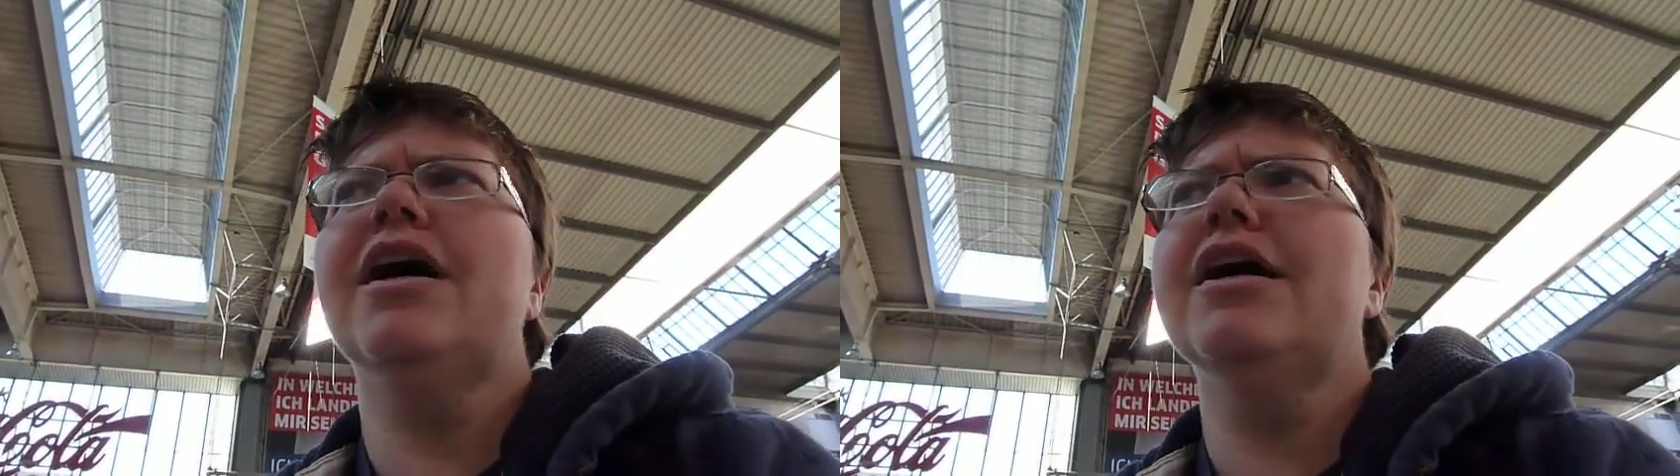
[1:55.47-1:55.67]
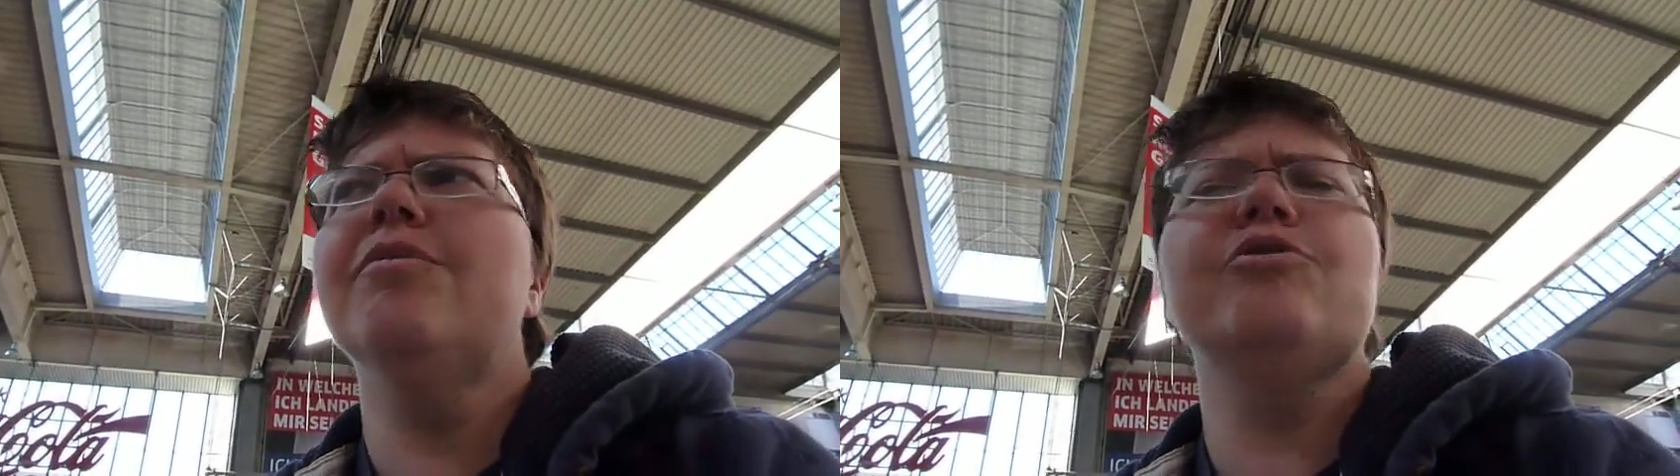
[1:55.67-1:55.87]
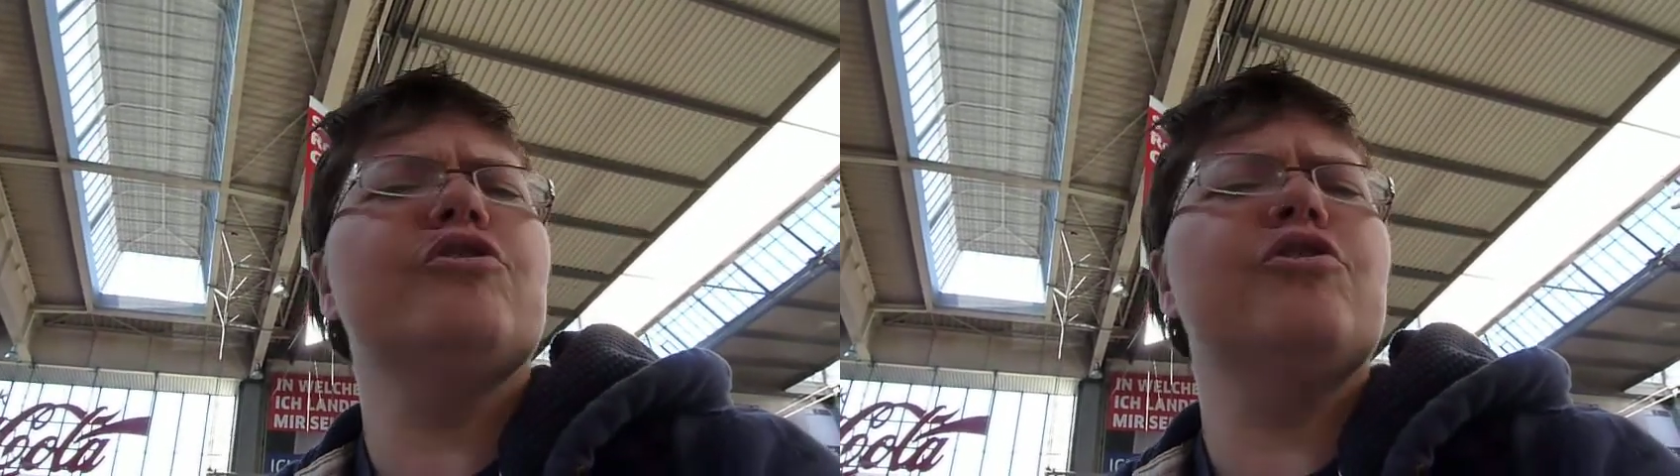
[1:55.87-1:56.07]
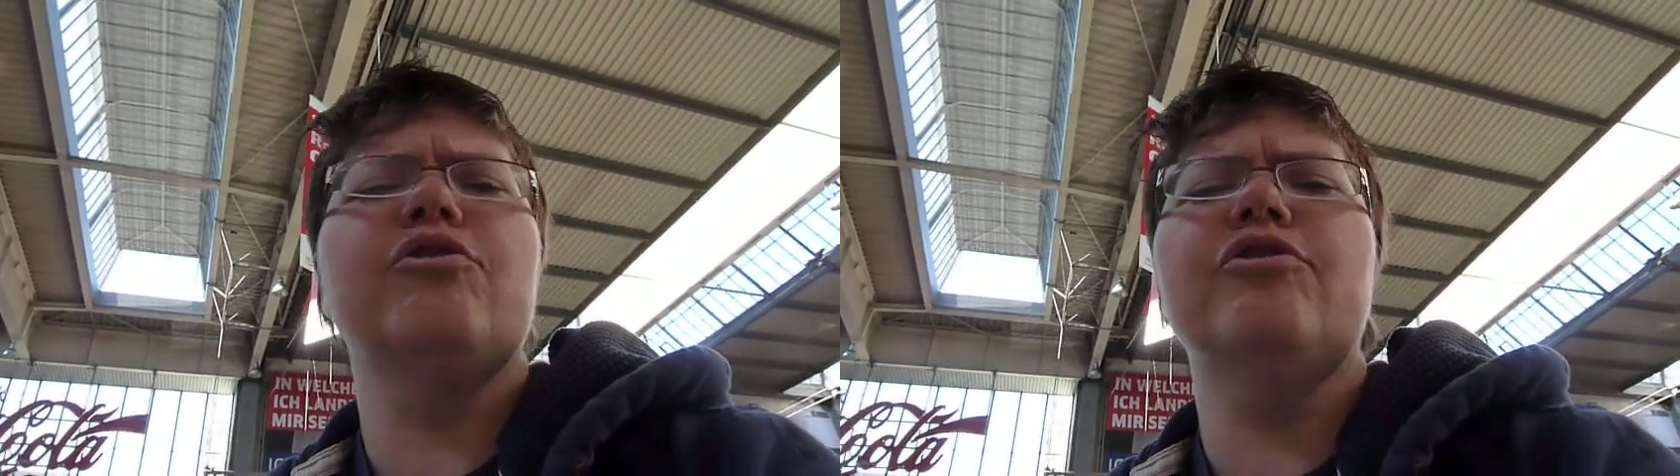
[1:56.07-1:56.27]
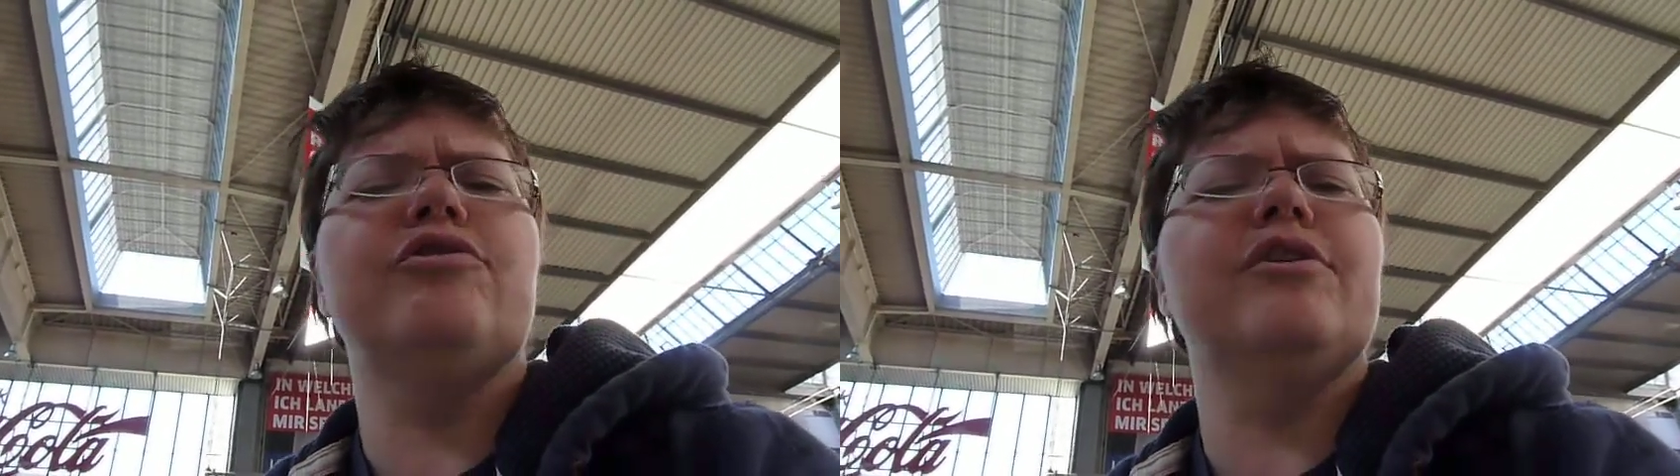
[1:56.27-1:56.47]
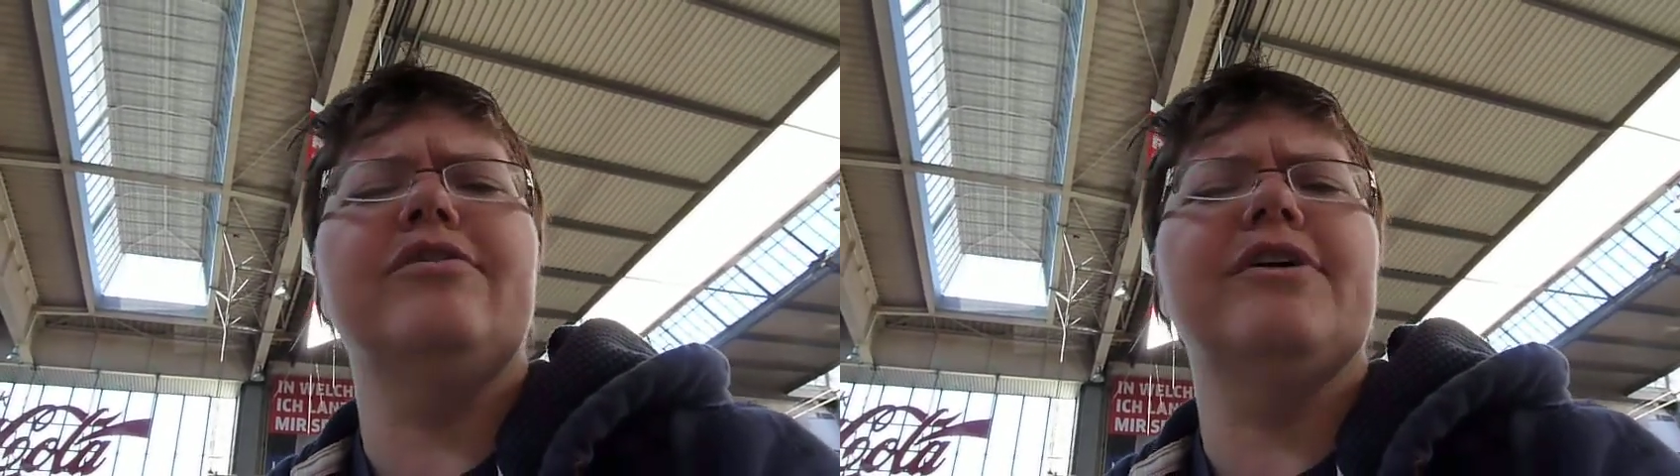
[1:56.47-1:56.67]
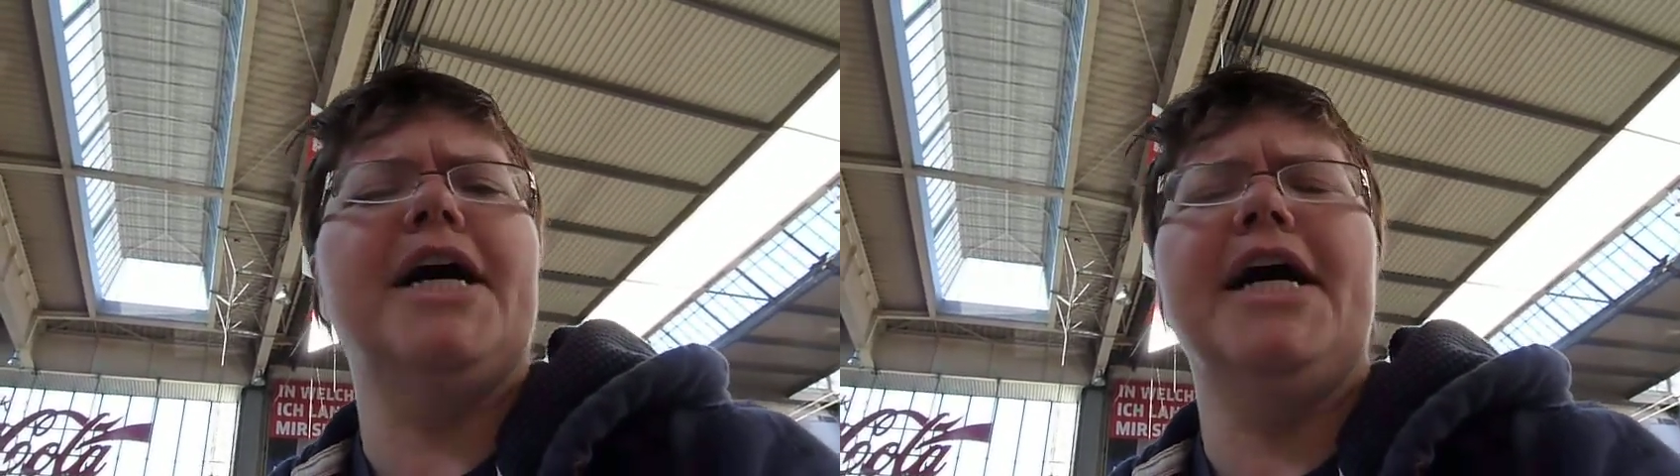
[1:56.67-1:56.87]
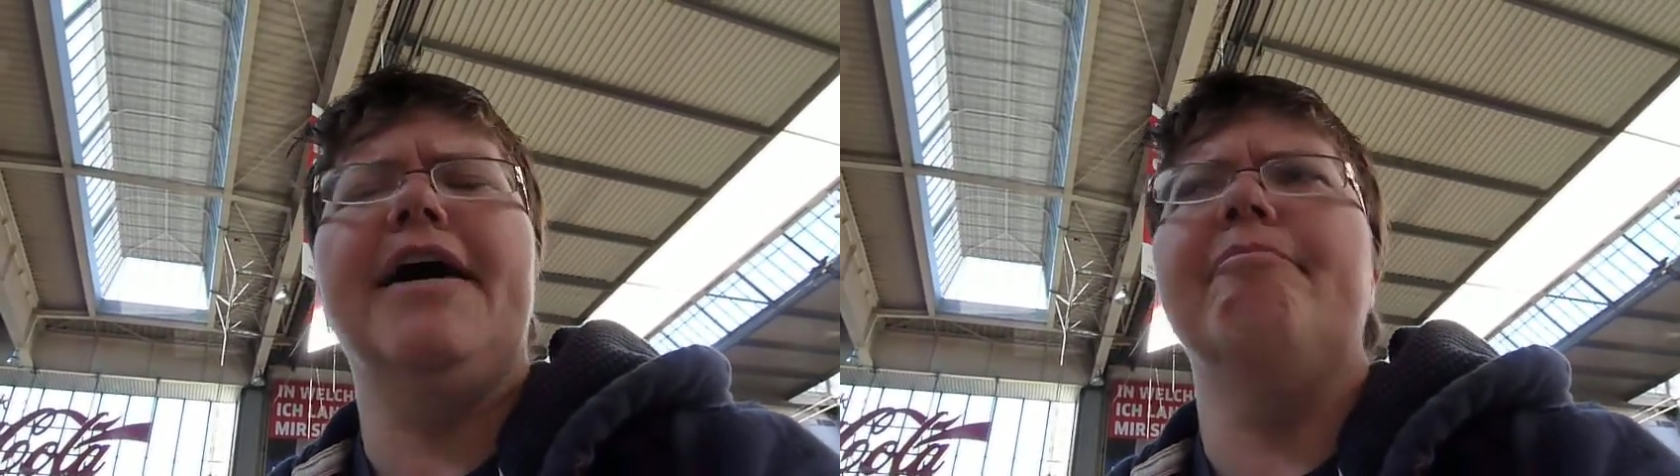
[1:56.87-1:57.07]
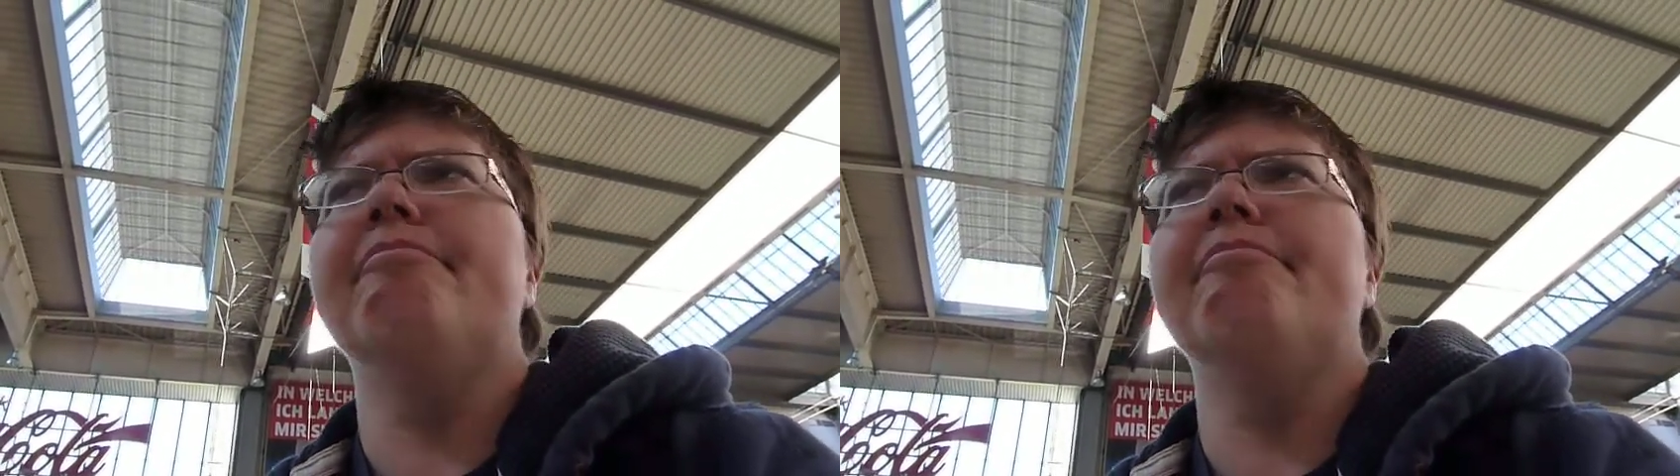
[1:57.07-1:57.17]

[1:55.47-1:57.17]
it was a good, good time.